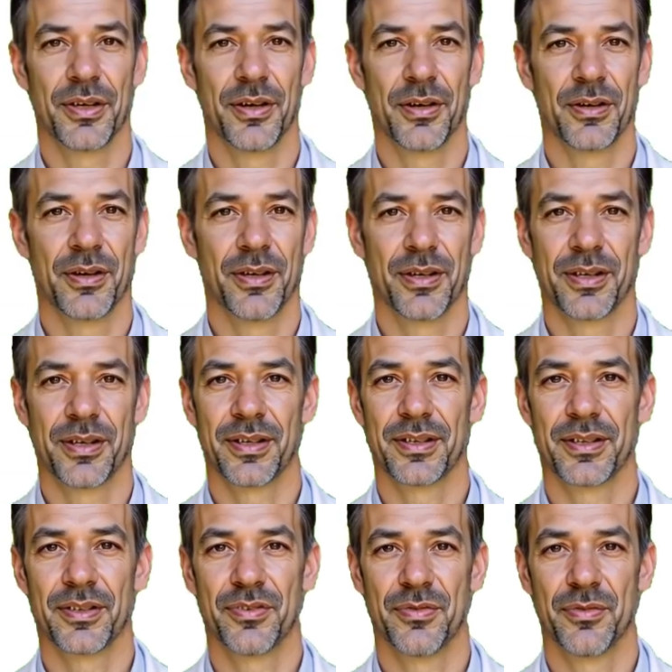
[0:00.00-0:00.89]
If you're over
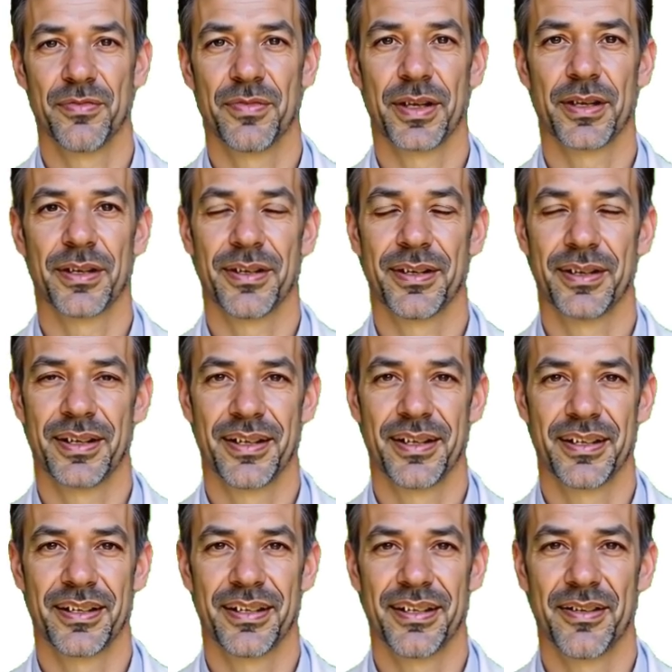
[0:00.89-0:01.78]
60,
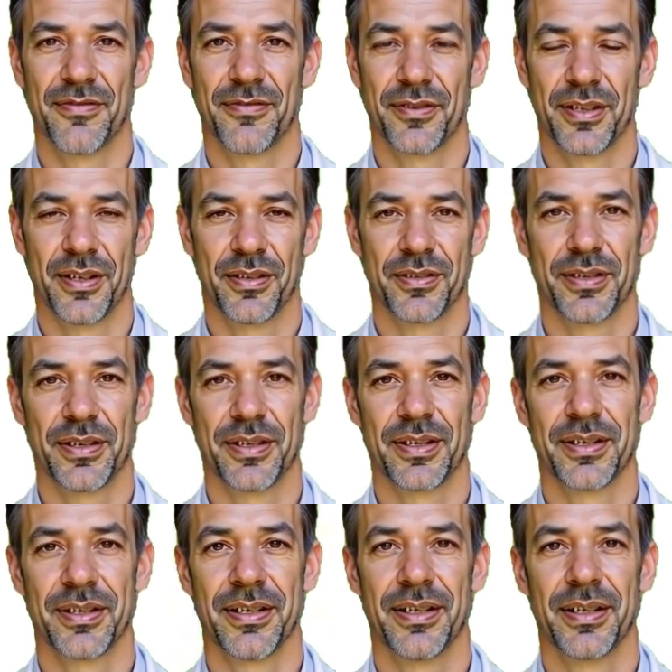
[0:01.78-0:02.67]
chances are your
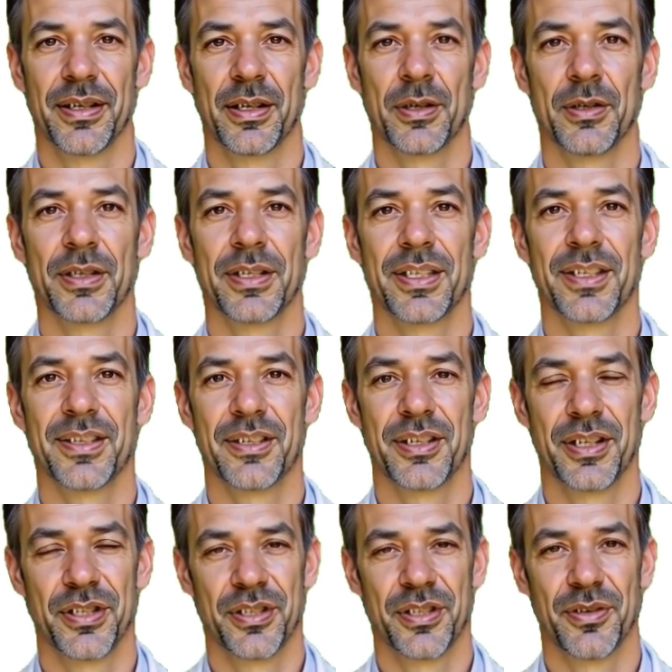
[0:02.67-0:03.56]
doctor has checked your
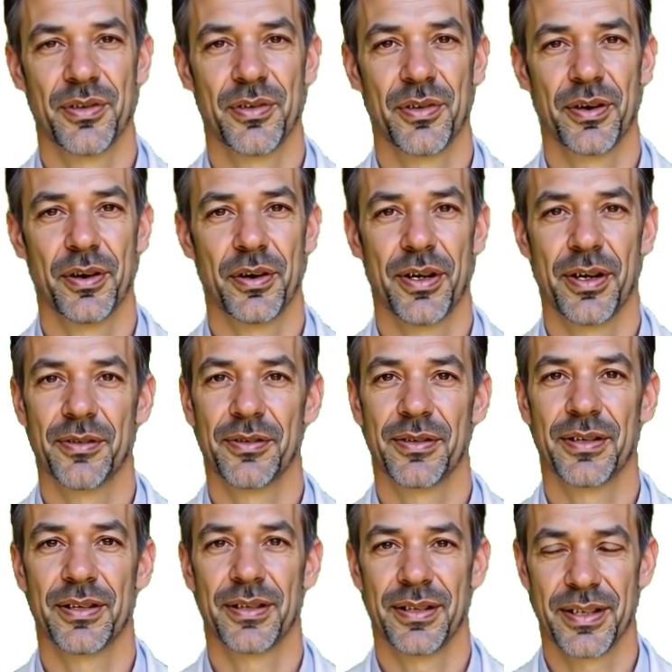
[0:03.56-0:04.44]
blood pressure
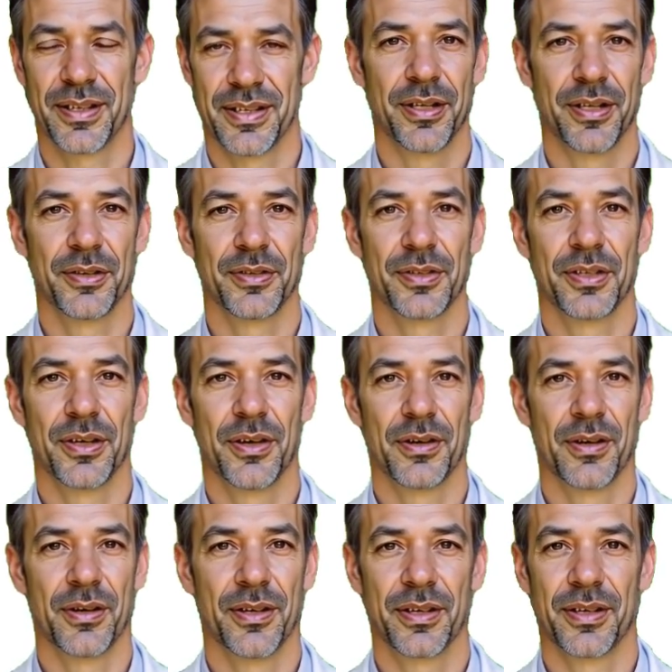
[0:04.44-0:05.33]
dozens of
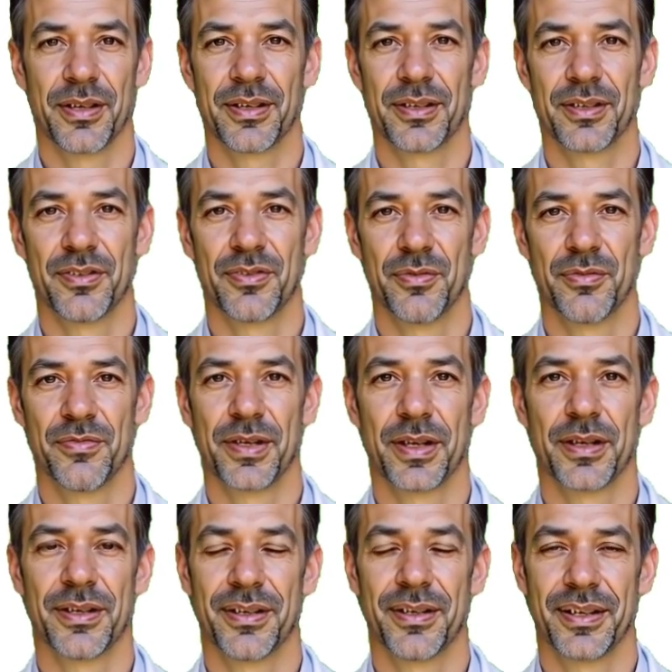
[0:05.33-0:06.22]
times. But
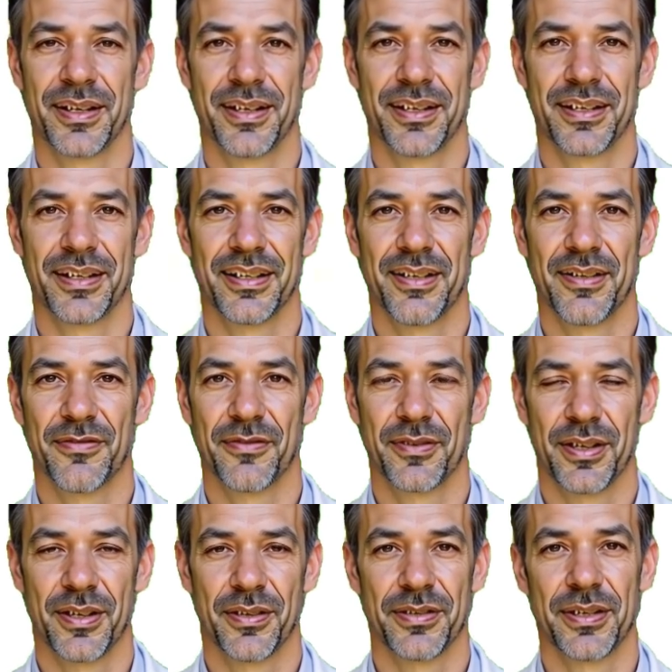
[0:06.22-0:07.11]
here's what many
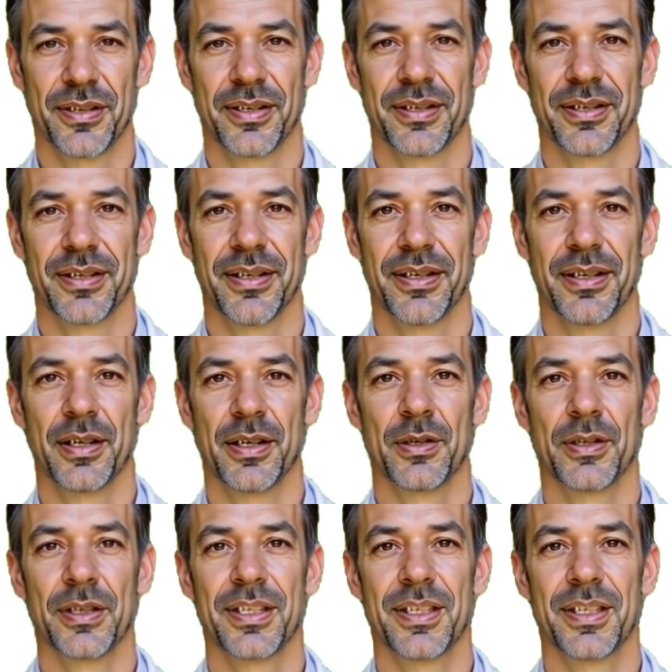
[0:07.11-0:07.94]
don't realize.